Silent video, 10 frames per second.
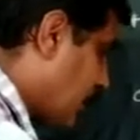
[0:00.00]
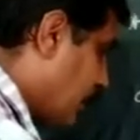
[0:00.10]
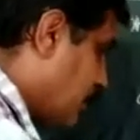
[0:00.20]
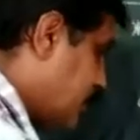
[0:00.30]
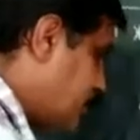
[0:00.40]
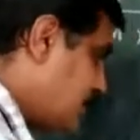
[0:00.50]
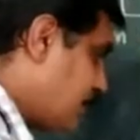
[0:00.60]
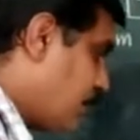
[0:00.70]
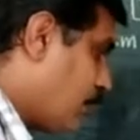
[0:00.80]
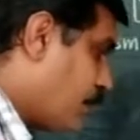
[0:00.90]
these
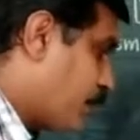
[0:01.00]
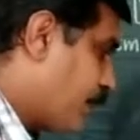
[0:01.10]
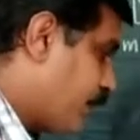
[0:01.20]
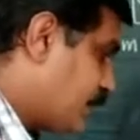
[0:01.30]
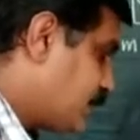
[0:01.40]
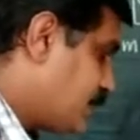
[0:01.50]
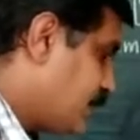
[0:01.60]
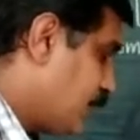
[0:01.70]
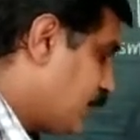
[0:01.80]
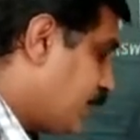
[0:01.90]
buds
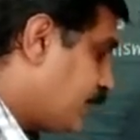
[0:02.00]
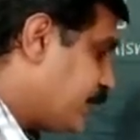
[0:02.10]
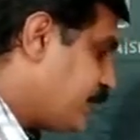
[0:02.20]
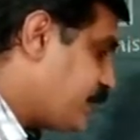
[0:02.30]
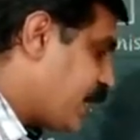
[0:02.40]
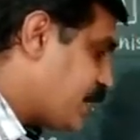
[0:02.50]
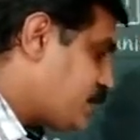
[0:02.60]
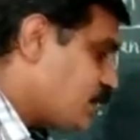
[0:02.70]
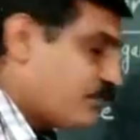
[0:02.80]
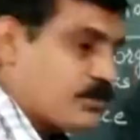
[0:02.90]

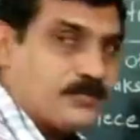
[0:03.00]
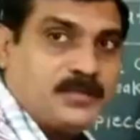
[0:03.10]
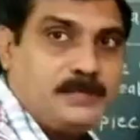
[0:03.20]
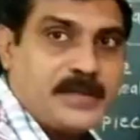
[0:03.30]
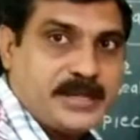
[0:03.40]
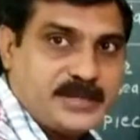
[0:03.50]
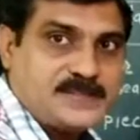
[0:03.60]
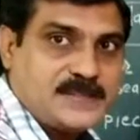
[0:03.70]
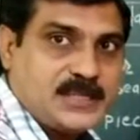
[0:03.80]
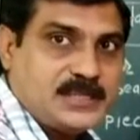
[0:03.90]
detach from the parent
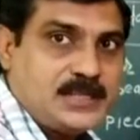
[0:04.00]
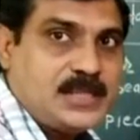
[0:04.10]
cell